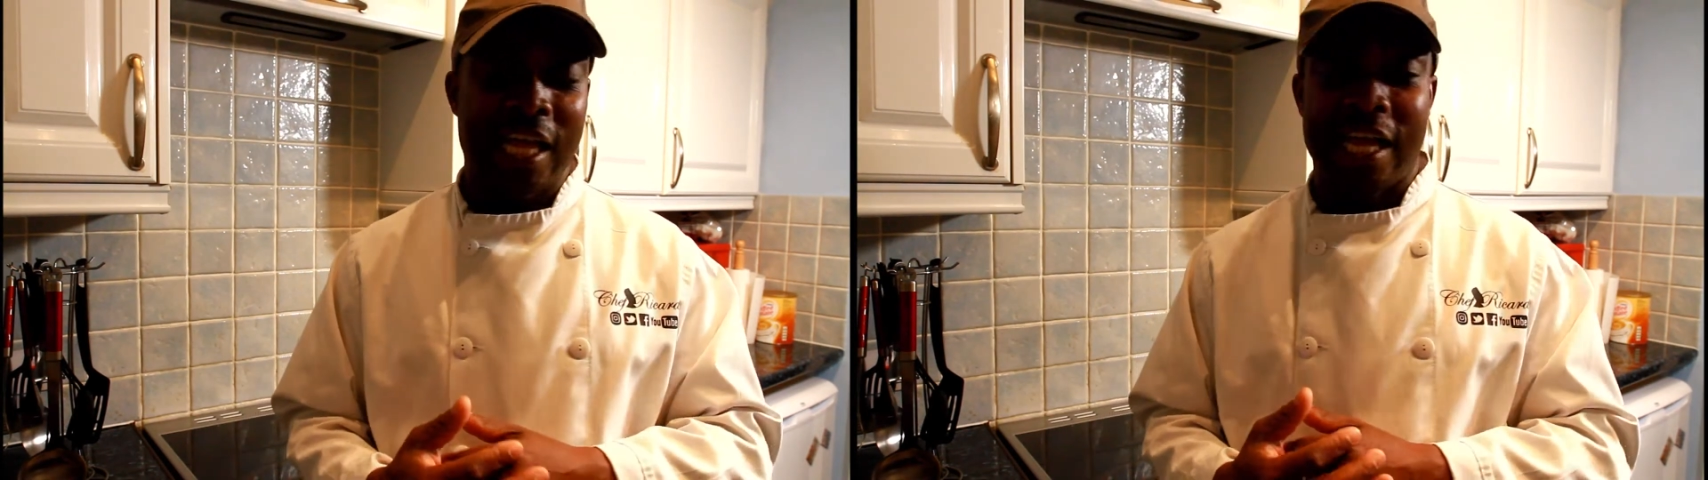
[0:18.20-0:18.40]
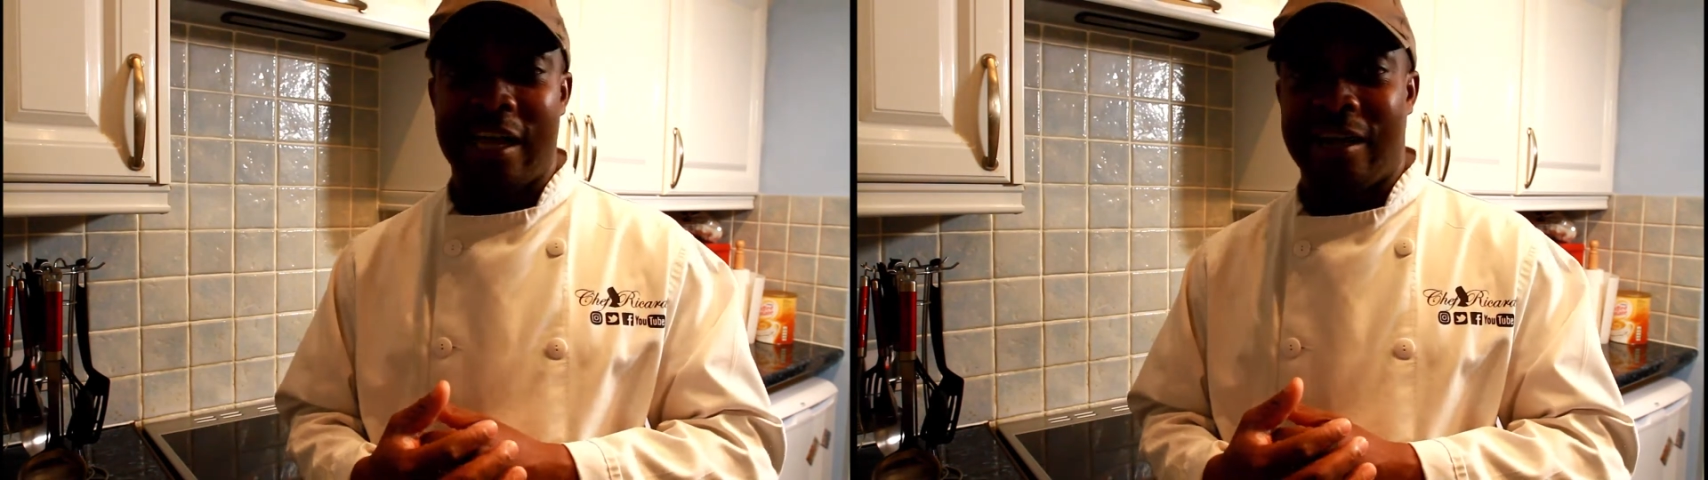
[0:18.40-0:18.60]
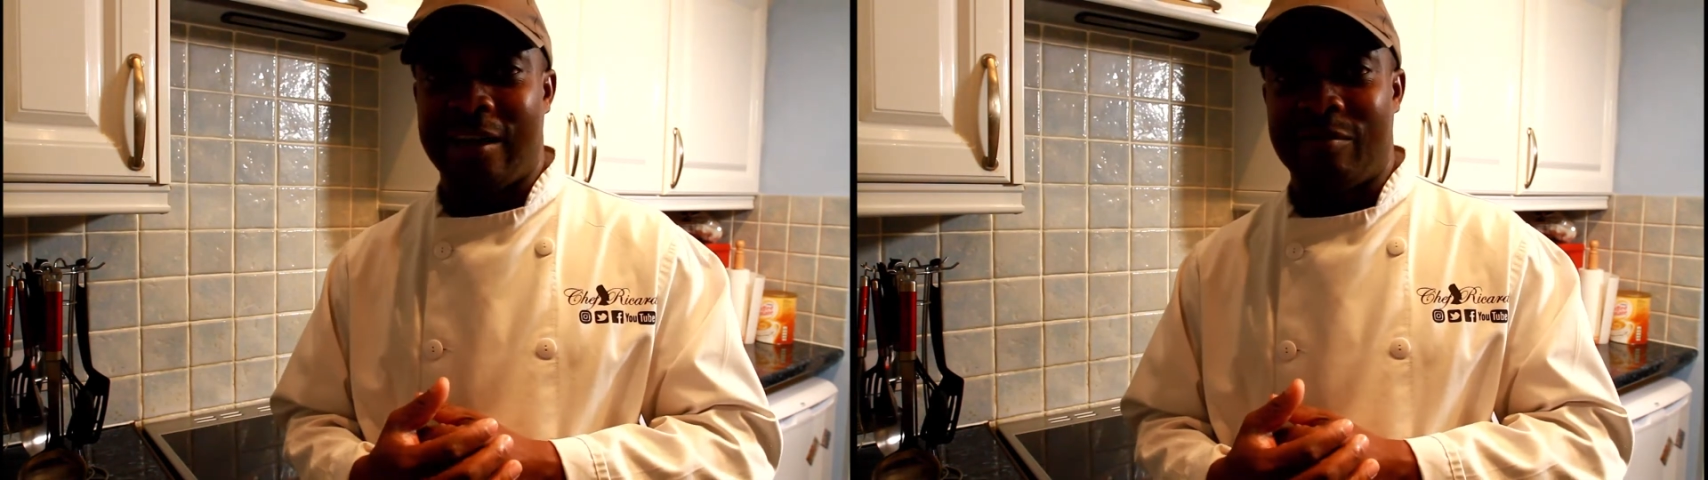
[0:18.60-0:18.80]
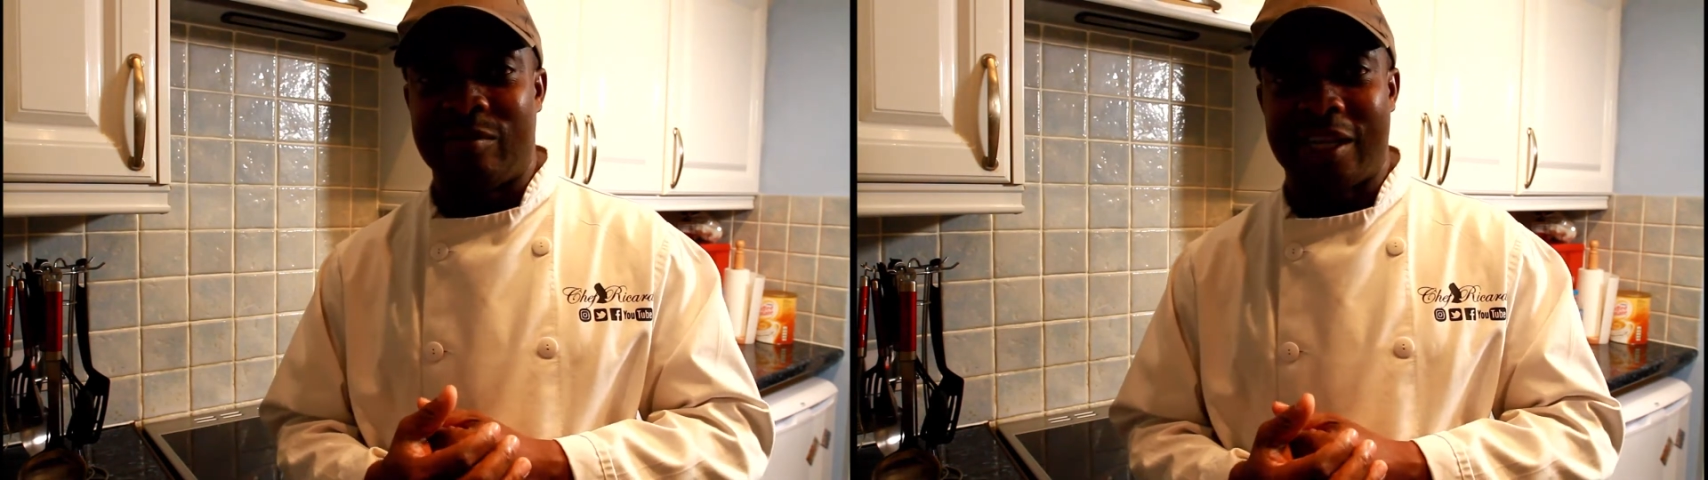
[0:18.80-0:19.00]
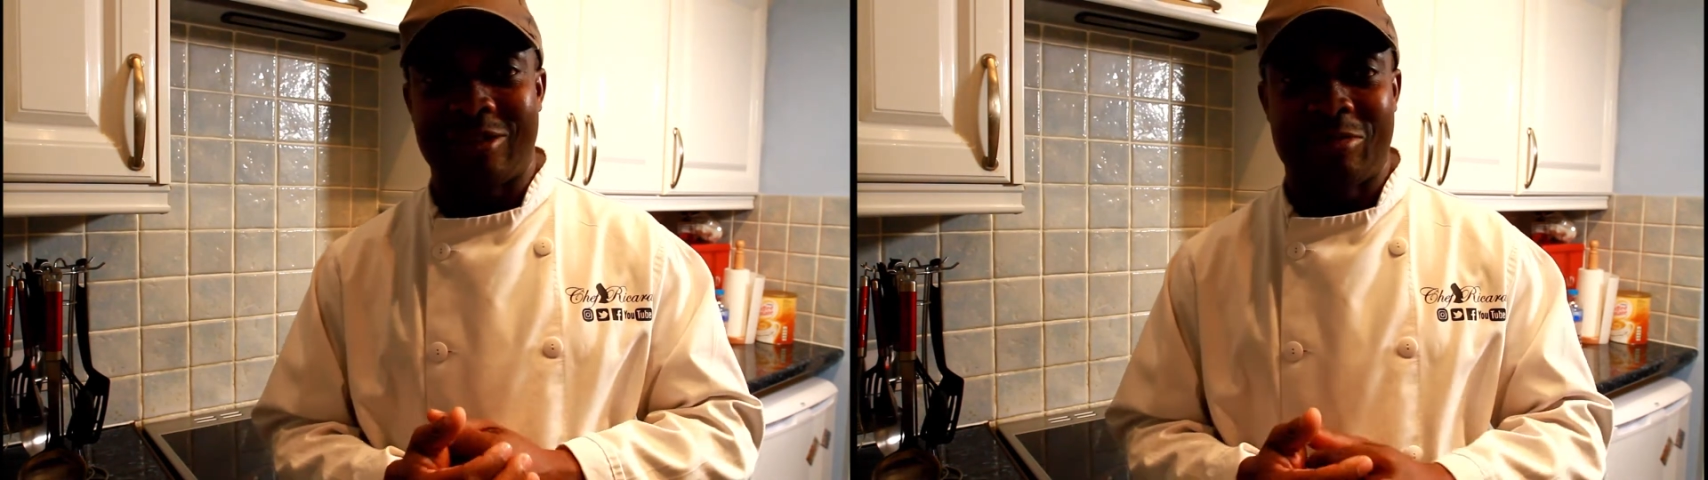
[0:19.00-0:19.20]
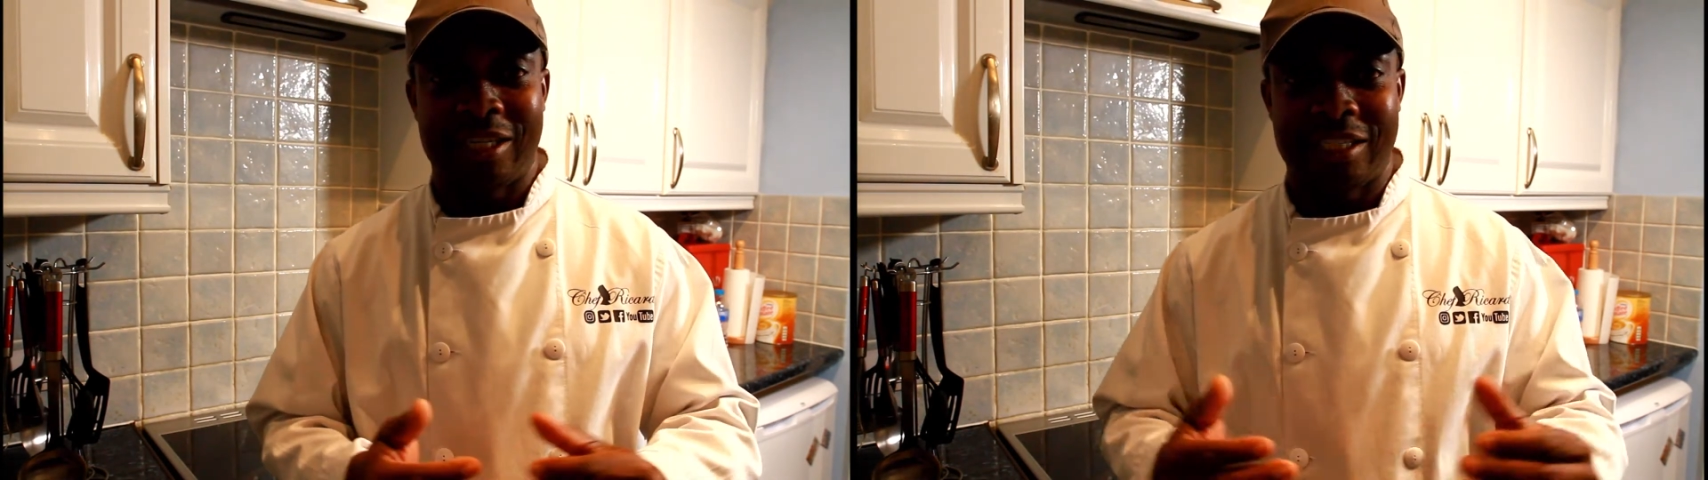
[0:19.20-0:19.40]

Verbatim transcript: um, I just want to